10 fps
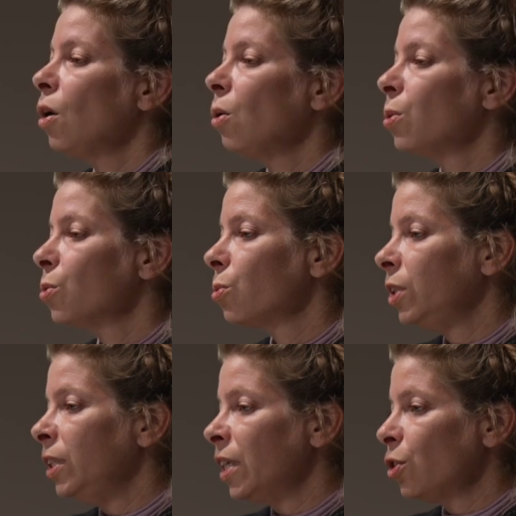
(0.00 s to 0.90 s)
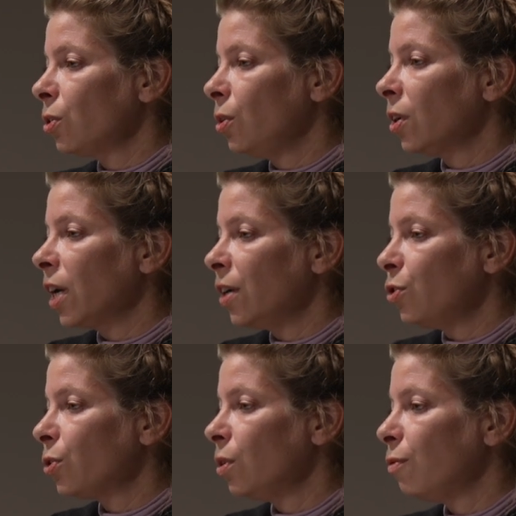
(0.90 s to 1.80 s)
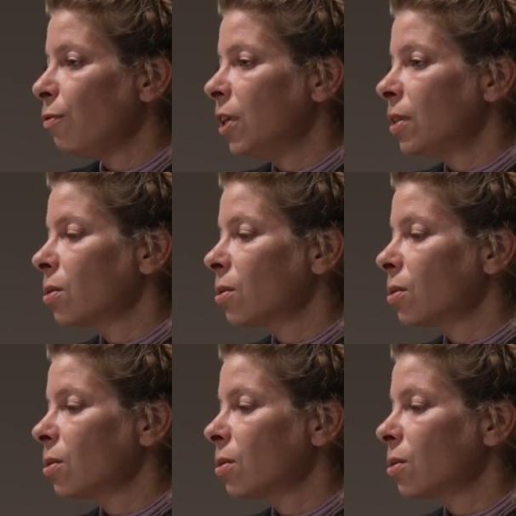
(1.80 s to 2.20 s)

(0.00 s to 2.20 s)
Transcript: Also, the National Cultural Fund